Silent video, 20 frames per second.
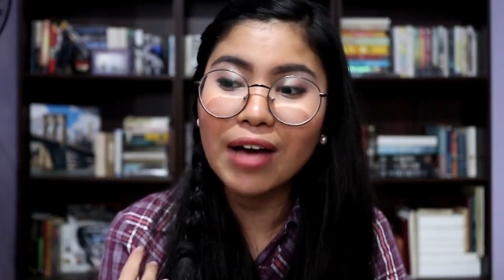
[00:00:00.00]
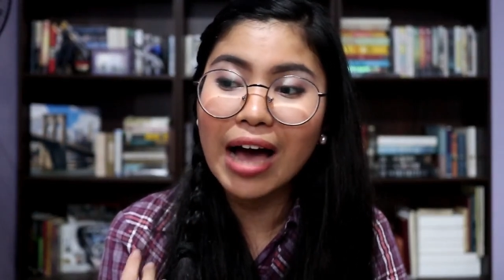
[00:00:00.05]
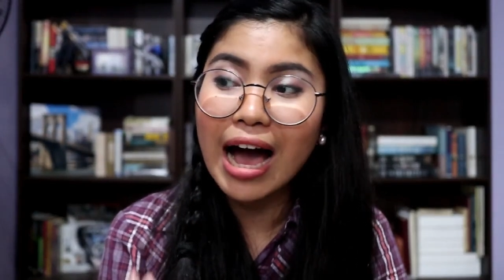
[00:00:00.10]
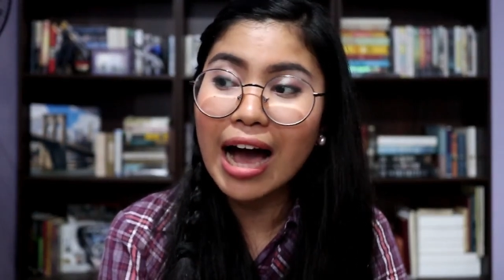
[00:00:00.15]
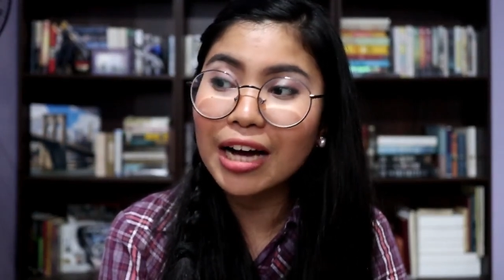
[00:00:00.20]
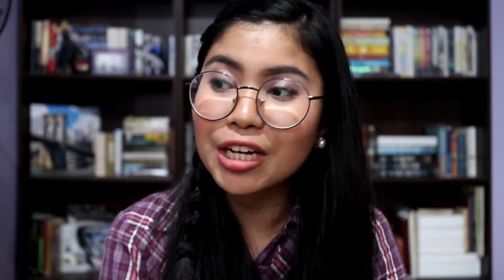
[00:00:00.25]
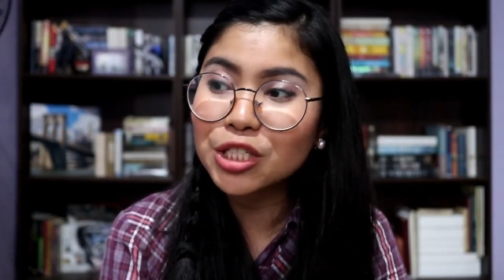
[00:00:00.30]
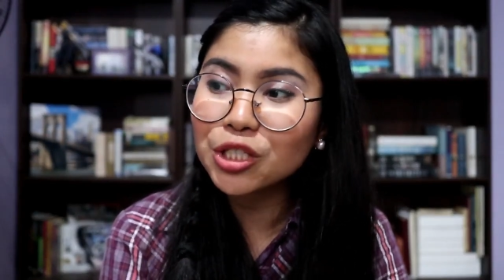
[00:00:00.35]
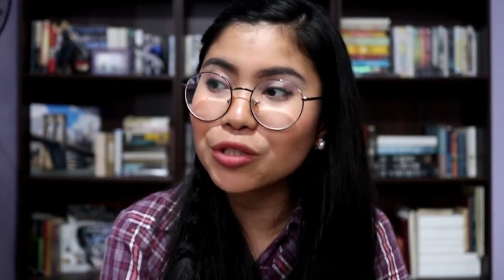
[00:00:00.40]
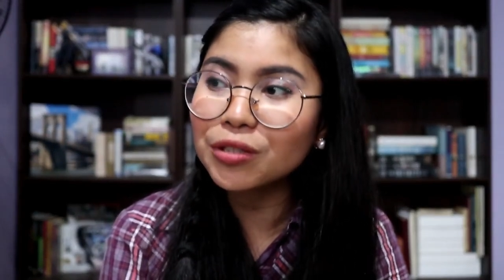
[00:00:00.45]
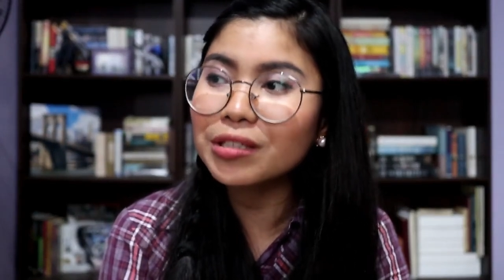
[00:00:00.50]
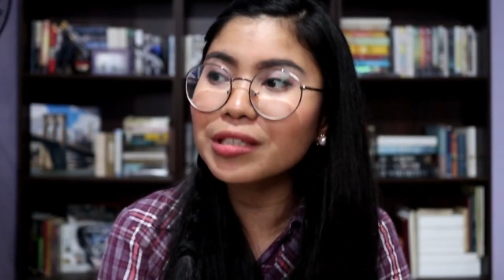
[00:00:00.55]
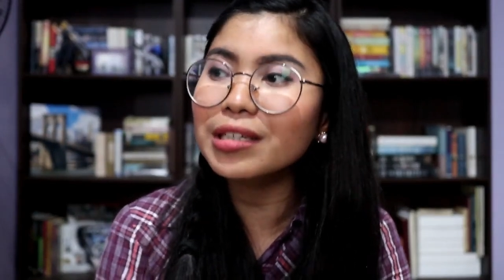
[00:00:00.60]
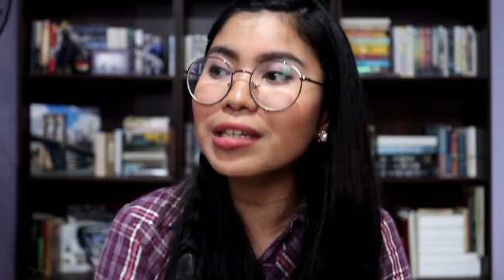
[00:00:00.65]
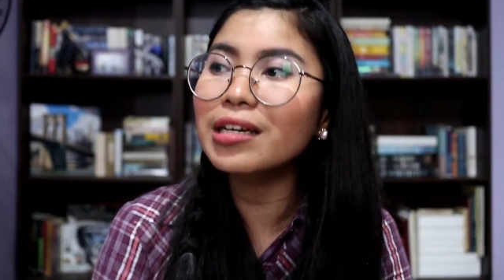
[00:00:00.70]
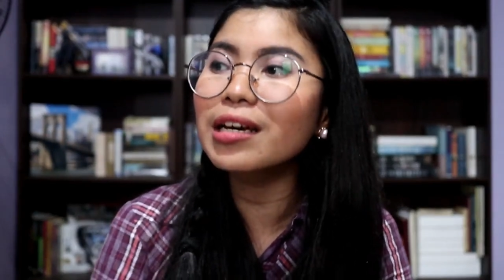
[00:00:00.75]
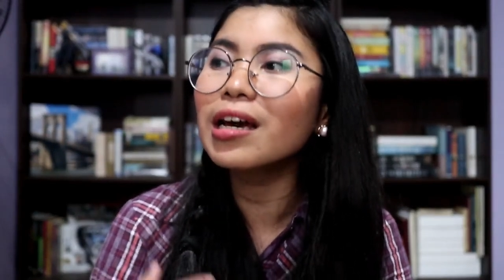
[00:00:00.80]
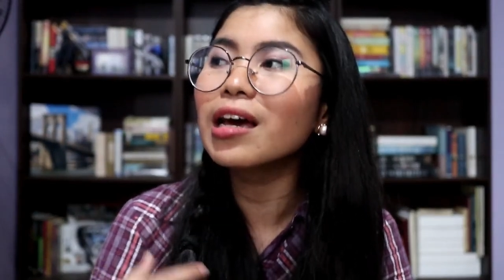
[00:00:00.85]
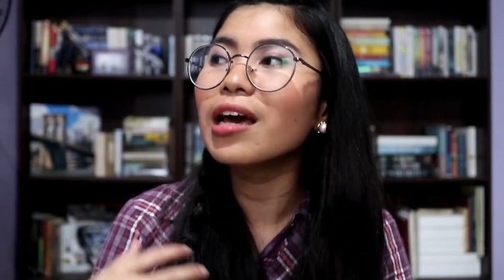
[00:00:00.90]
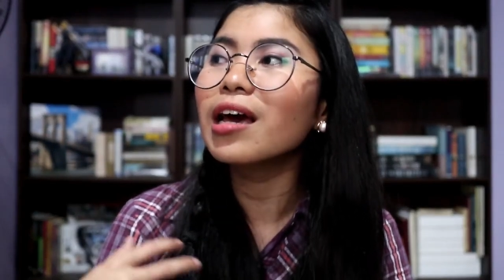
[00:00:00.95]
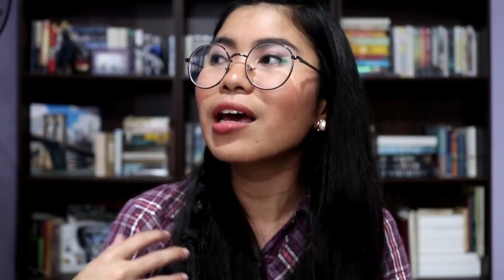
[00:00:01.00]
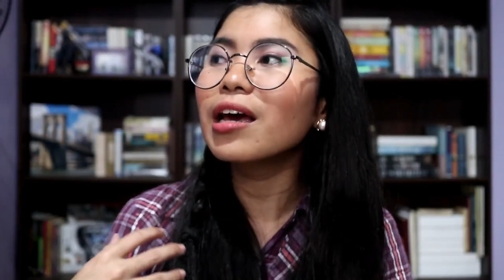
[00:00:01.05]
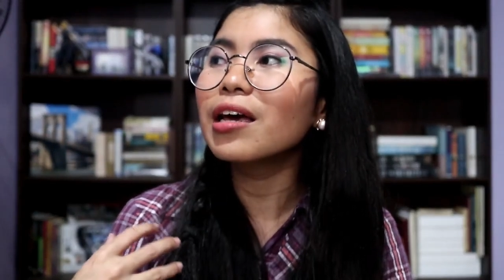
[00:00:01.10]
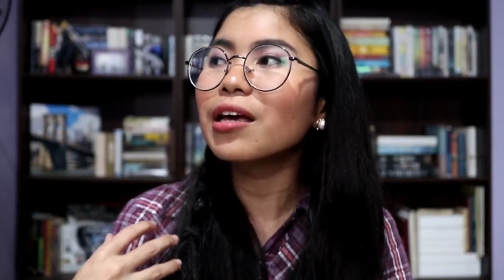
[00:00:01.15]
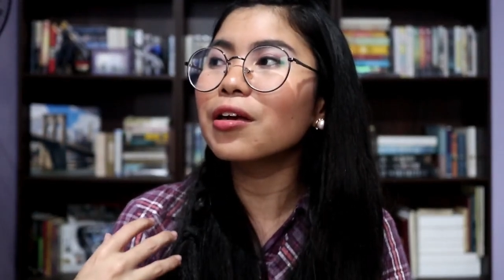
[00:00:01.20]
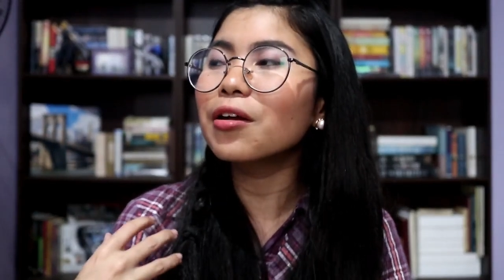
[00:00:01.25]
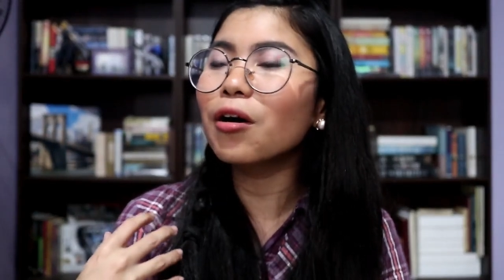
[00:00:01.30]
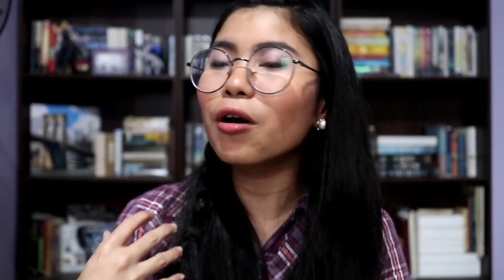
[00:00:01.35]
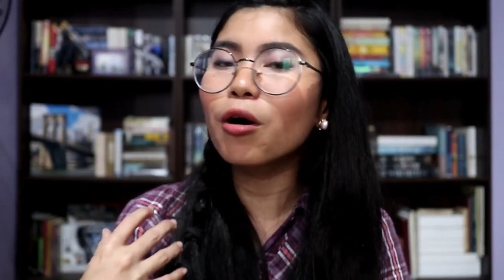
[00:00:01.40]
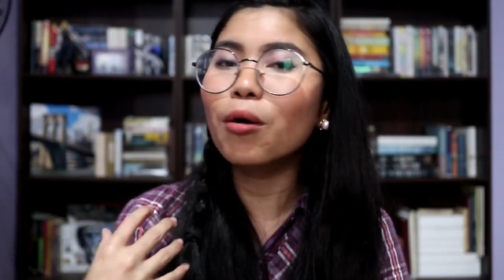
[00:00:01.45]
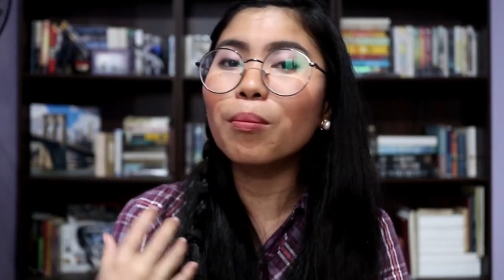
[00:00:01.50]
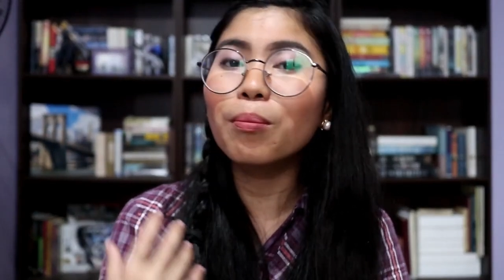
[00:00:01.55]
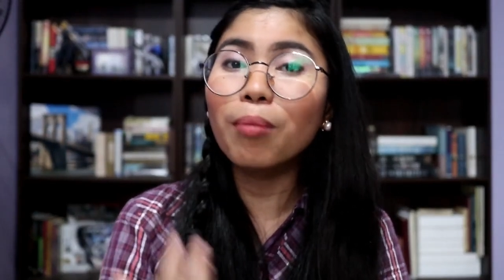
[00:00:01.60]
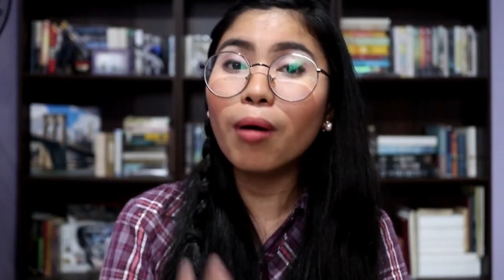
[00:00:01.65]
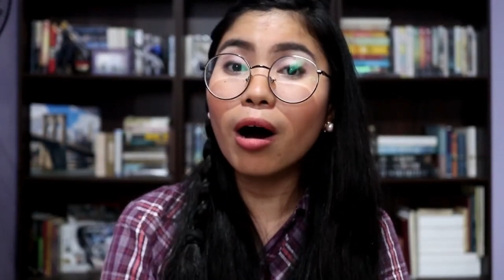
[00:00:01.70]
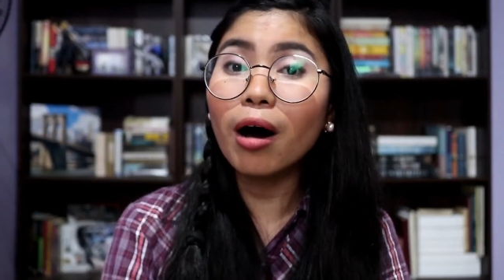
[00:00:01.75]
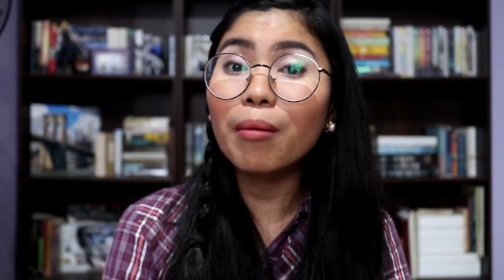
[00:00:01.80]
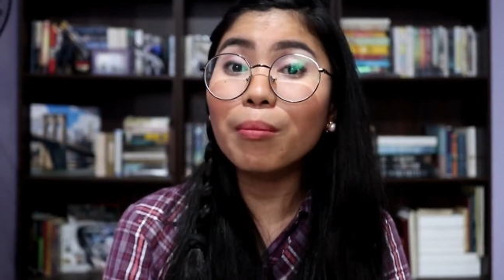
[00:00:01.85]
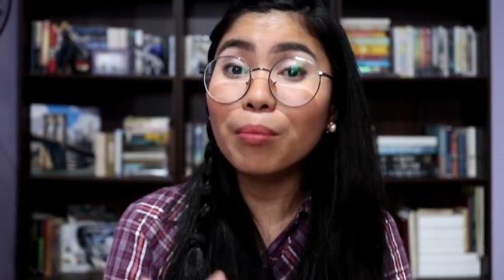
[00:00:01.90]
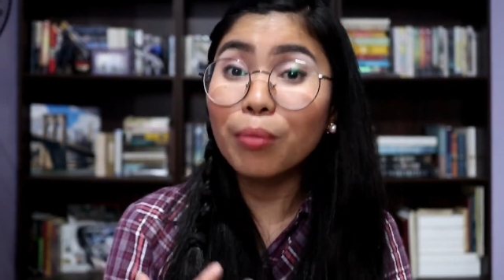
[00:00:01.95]
actually, you know,
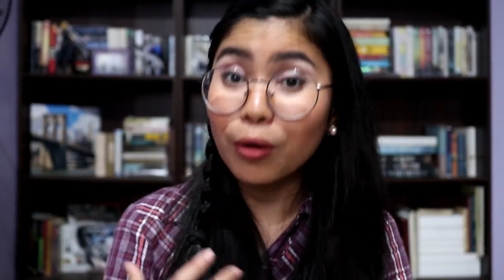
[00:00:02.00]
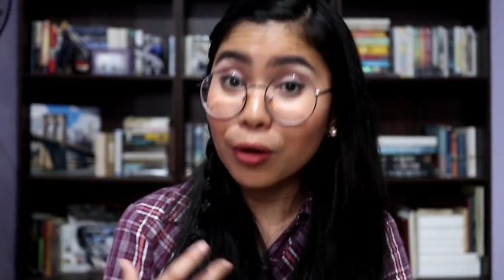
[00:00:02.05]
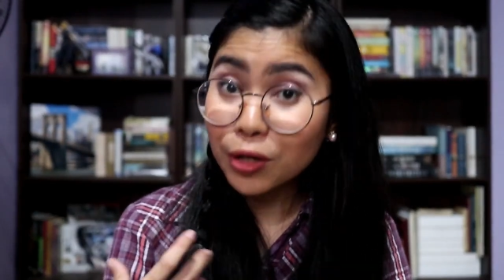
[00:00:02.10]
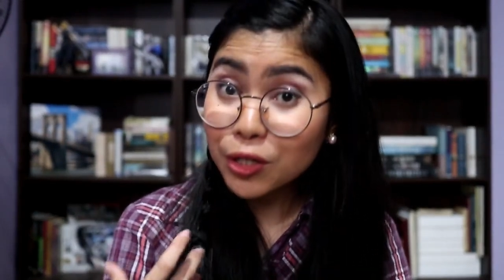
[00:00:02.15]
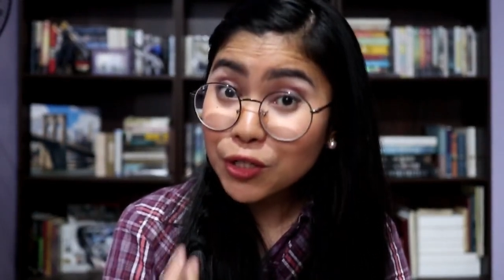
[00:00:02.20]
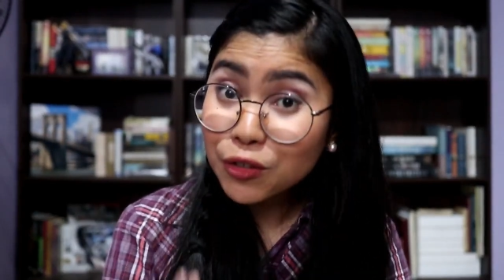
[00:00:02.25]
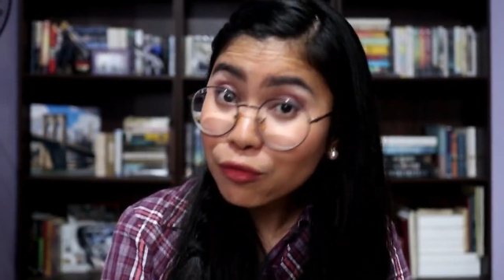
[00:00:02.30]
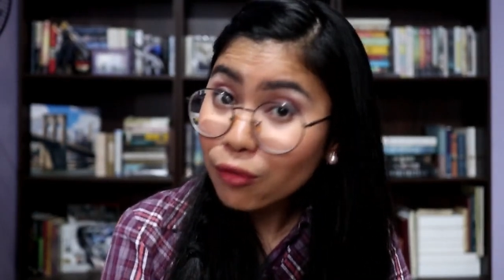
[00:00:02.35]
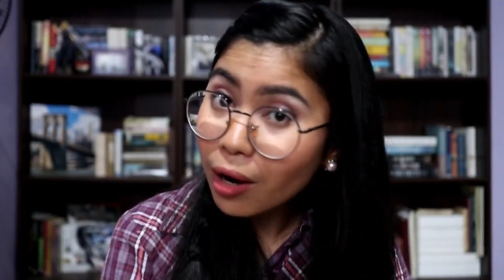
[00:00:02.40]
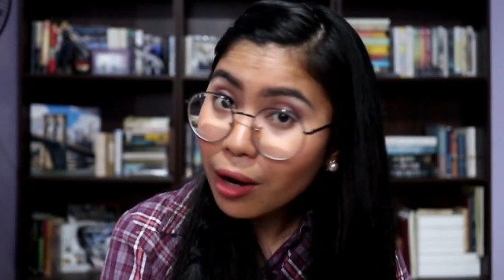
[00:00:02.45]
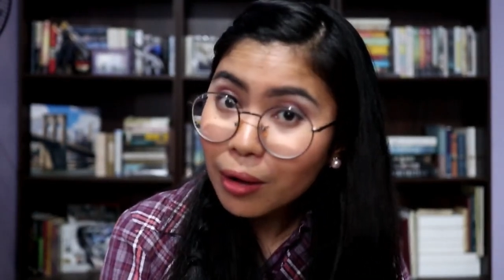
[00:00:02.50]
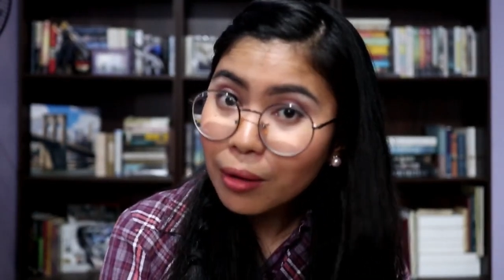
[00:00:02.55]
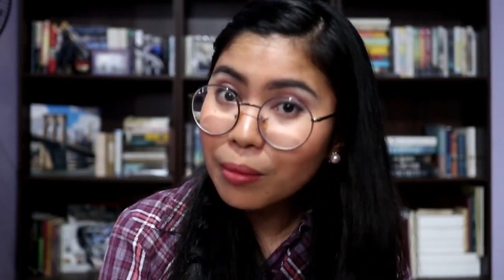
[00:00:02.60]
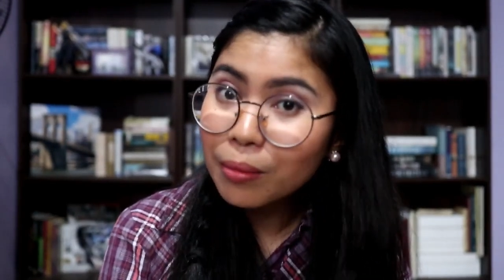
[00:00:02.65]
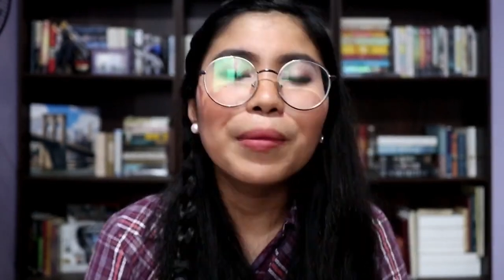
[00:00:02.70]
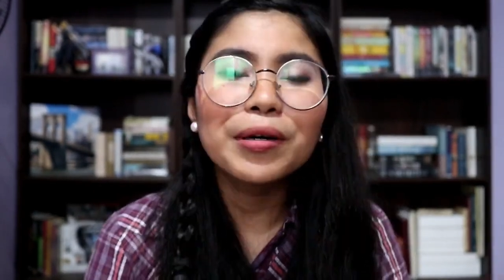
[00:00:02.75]
bought books from.